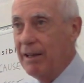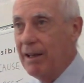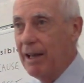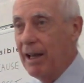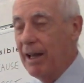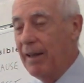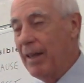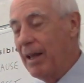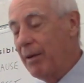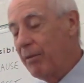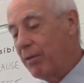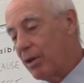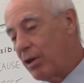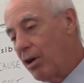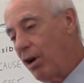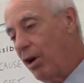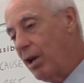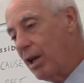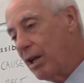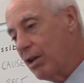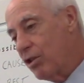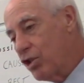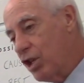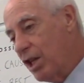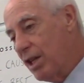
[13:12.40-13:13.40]
And they were
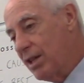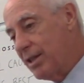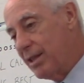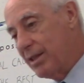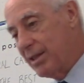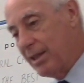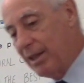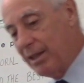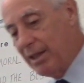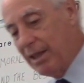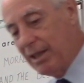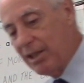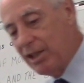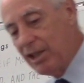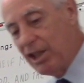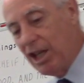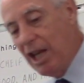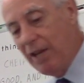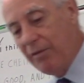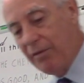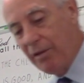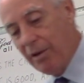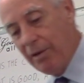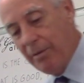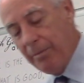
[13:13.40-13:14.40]
calling Jesus a
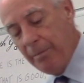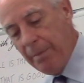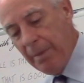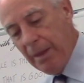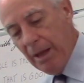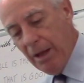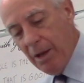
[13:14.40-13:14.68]
deceiver.